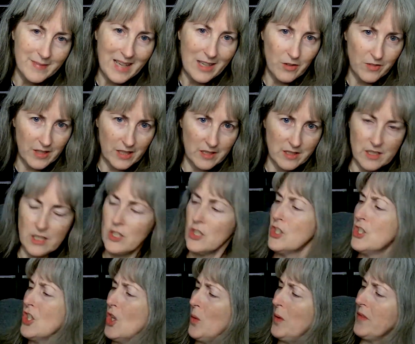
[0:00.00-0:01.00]
I don't think it's going to
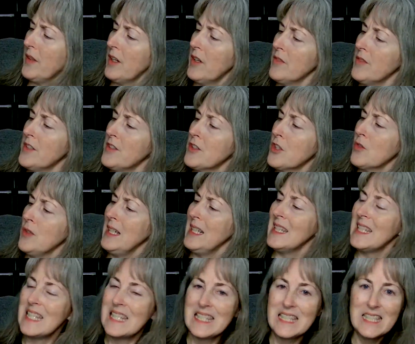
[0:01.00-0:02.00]
show on there. There's green
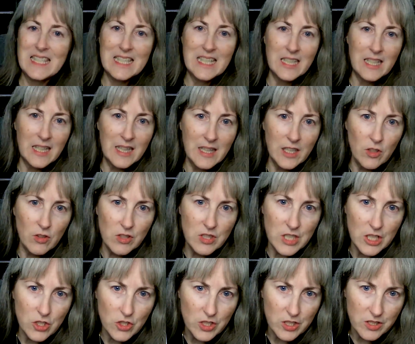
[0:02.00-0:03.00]
and there's little
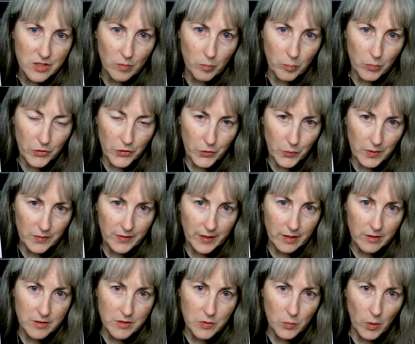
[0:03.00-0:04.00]
tinges of blue in
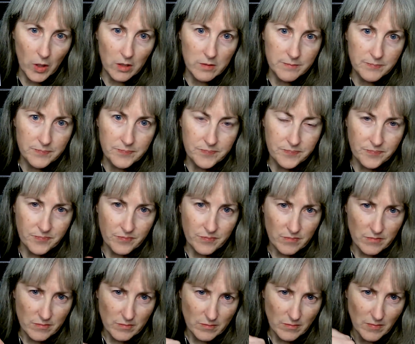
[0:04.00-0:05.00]
there as well,
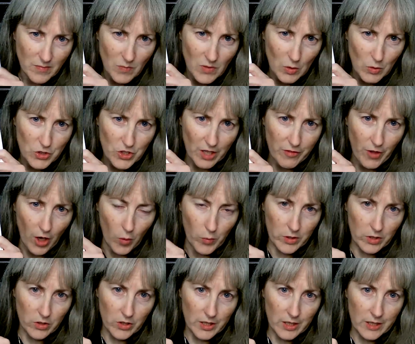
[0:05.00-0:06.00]
which I thought
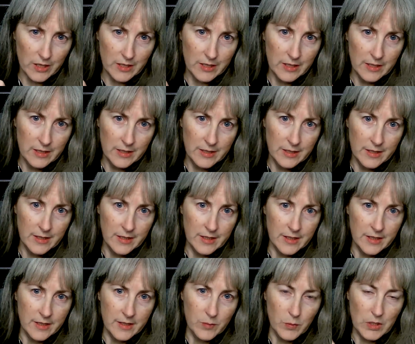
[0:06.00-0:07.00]
would look
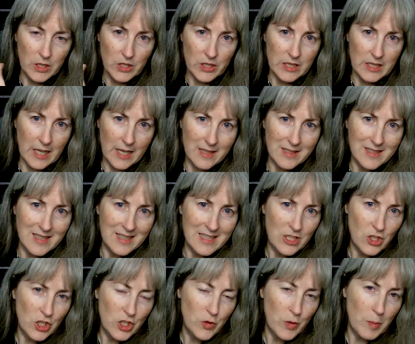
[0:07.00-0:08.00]
nice. And
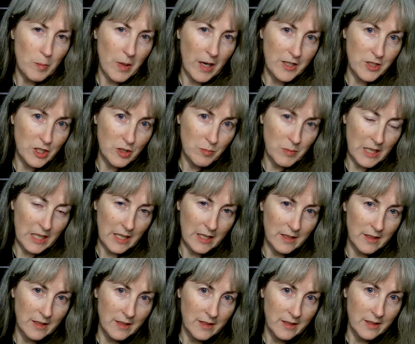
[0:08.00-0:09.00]
it just reminded
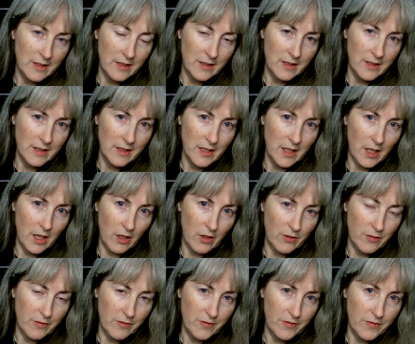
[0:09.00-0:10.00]
me
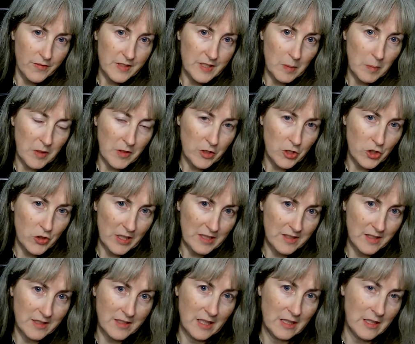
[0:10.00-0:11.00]
of some of the
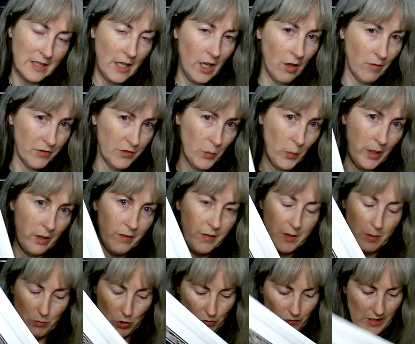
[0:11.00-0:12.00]
dresses that the elves wear
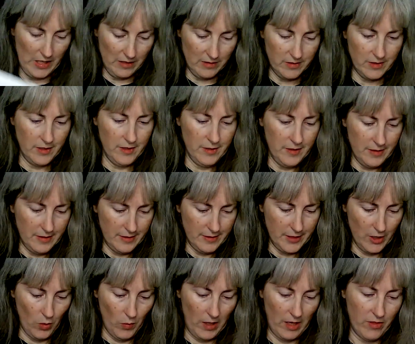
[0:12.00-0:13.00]
in the movies.
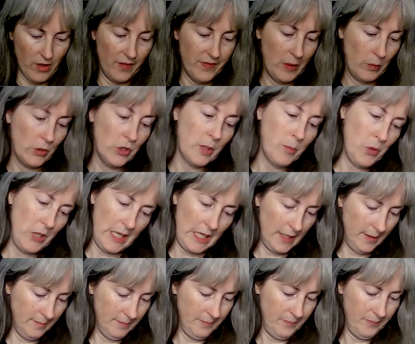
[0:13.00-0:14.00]
So I thought that would look pretty.